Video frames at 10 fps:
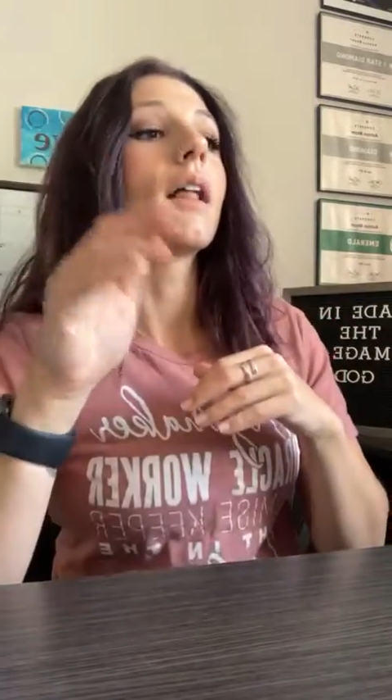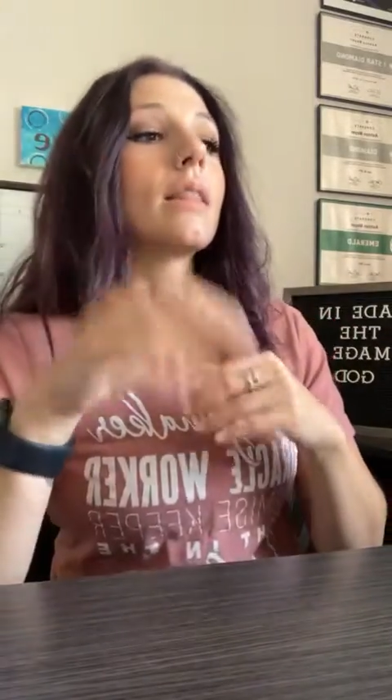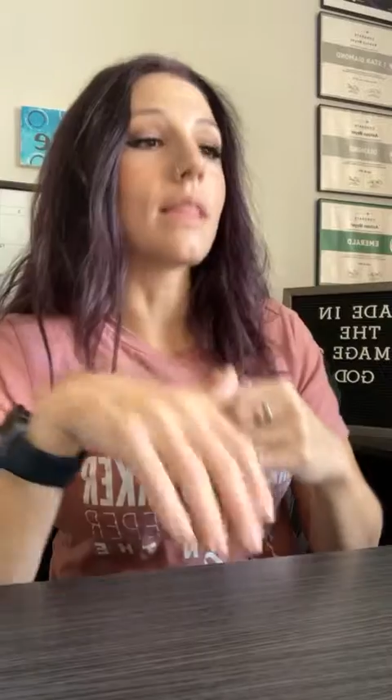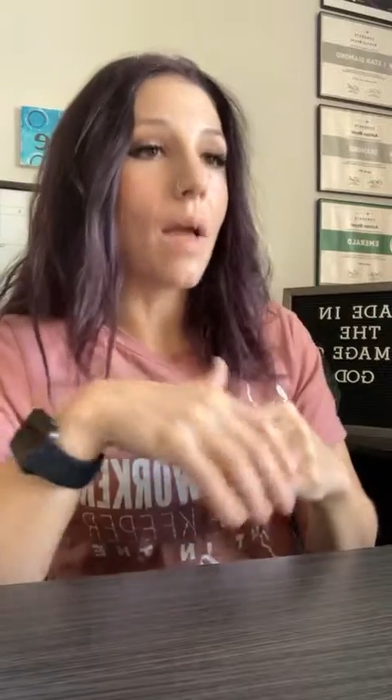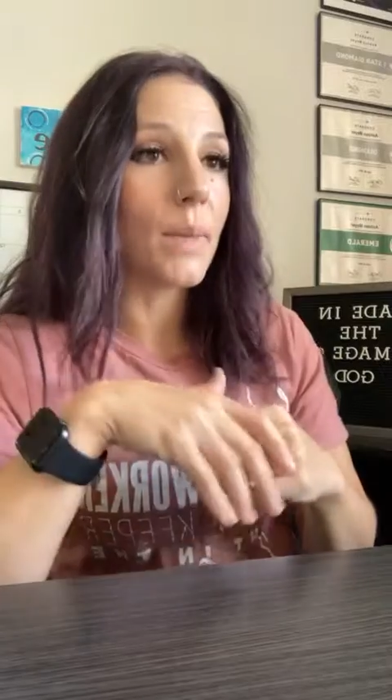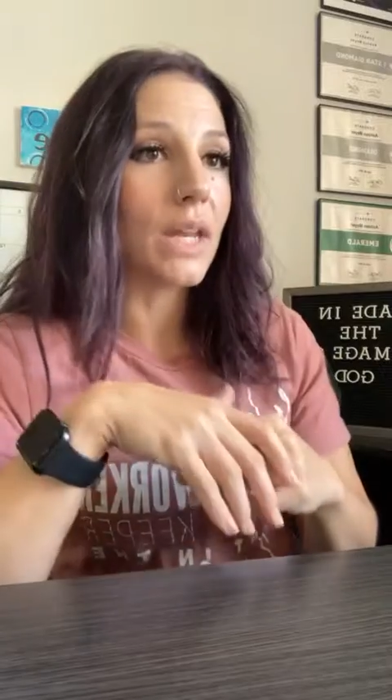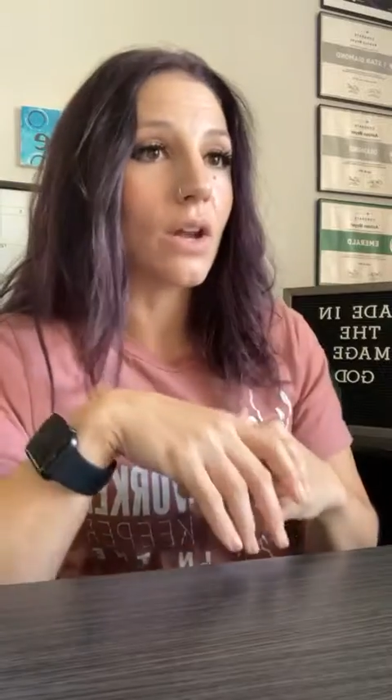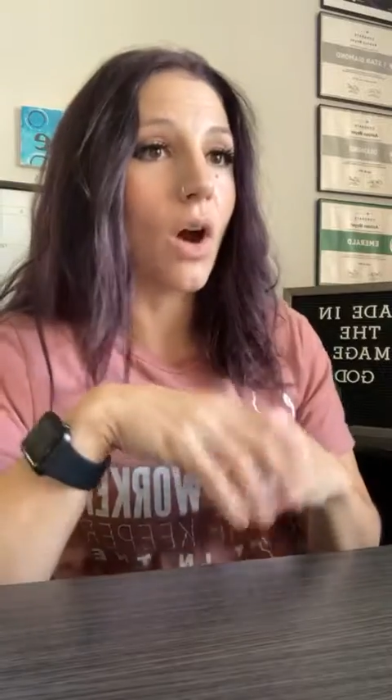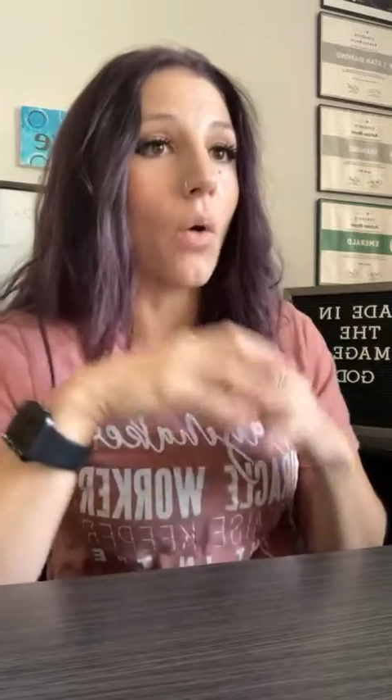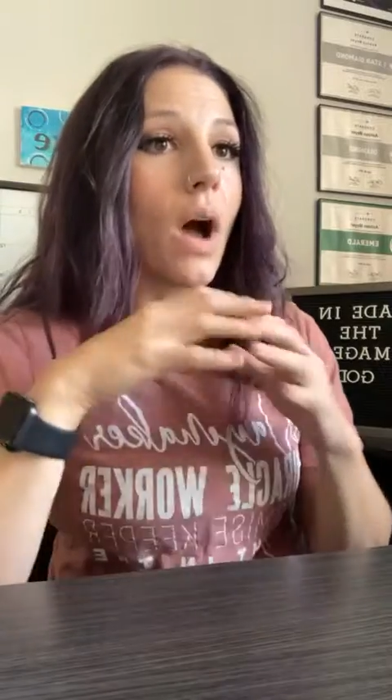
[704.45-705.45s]
Let me
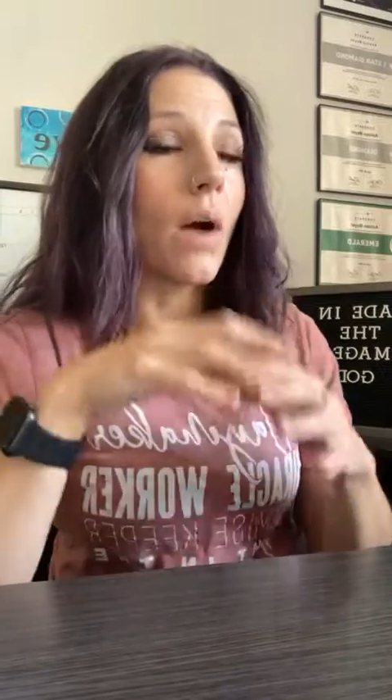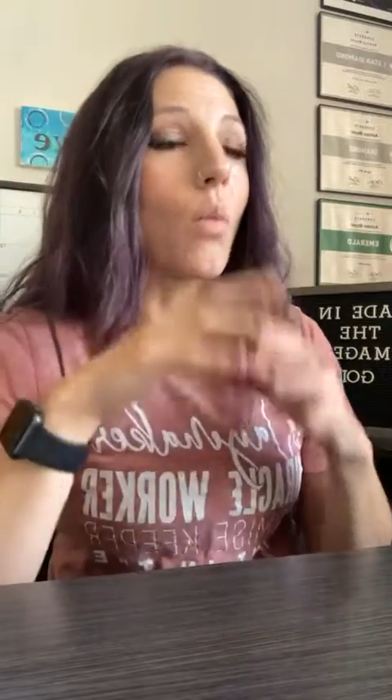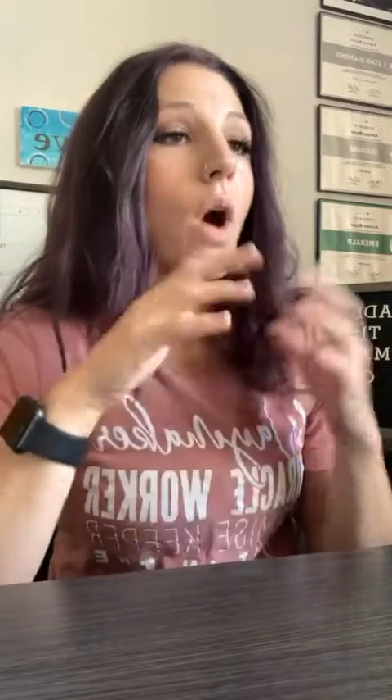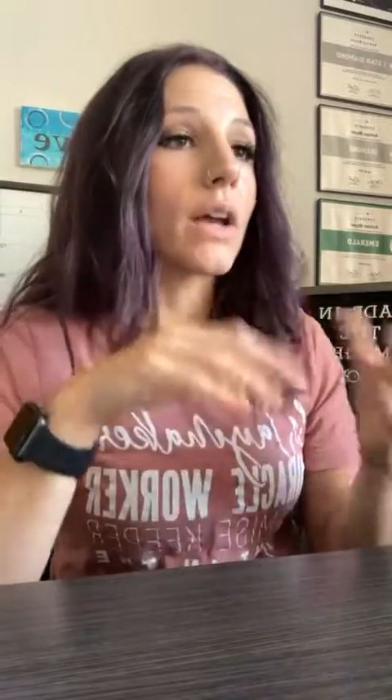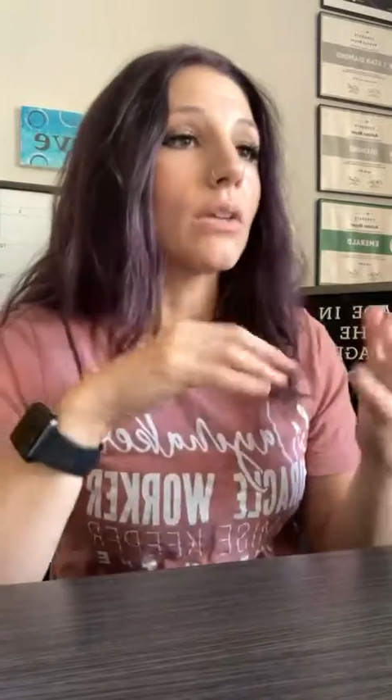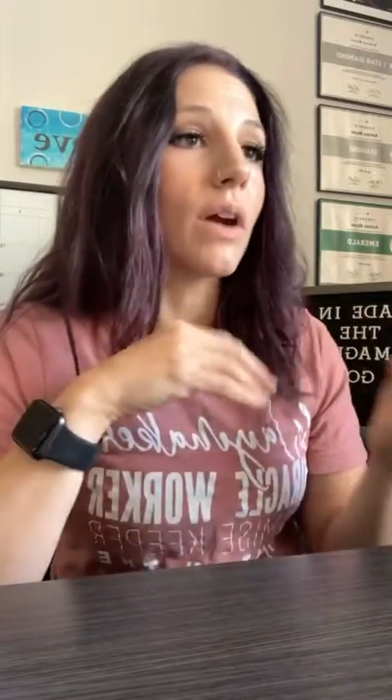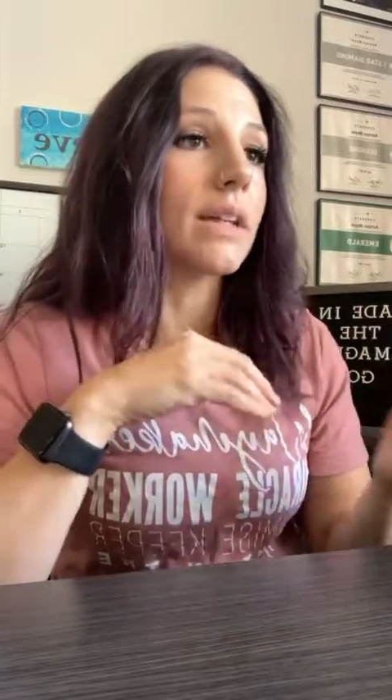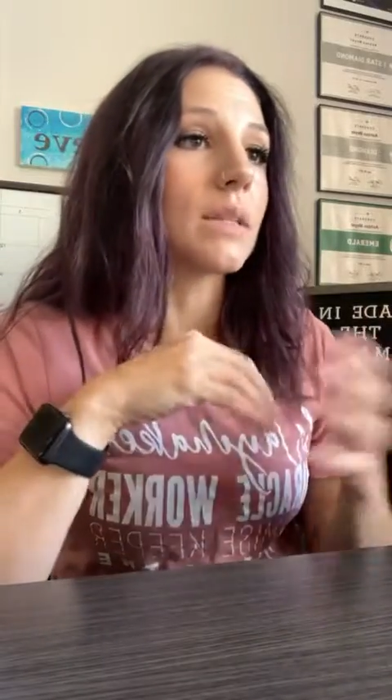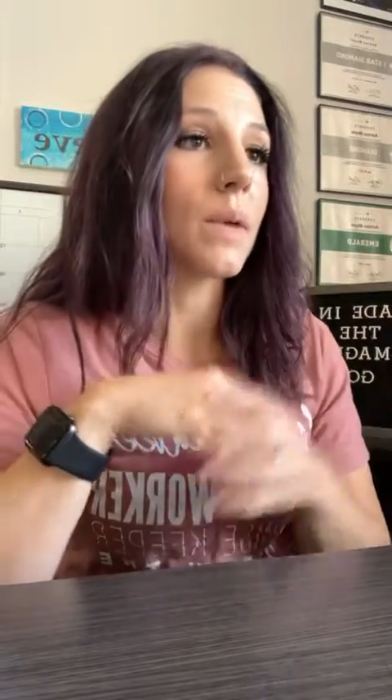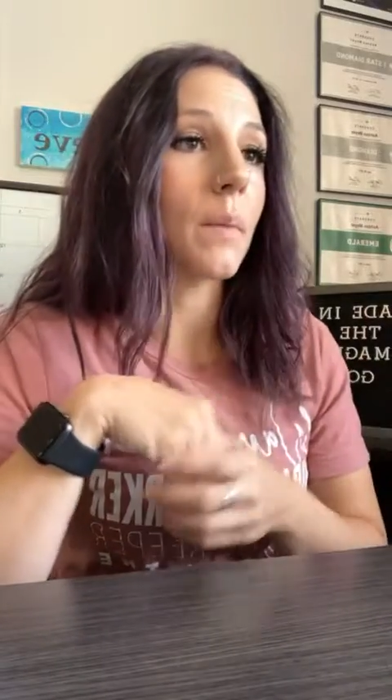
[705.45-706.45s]
know. I want you
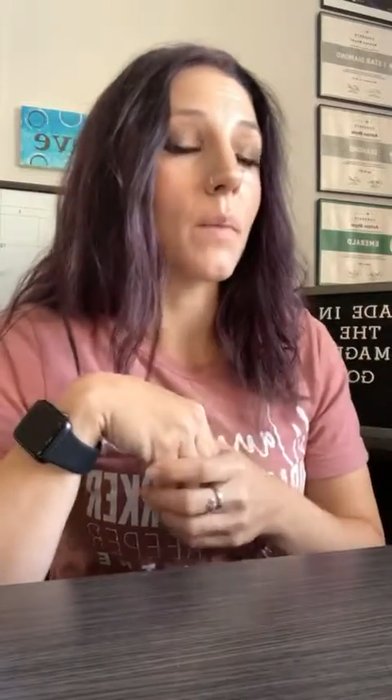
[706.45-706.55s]
guys to become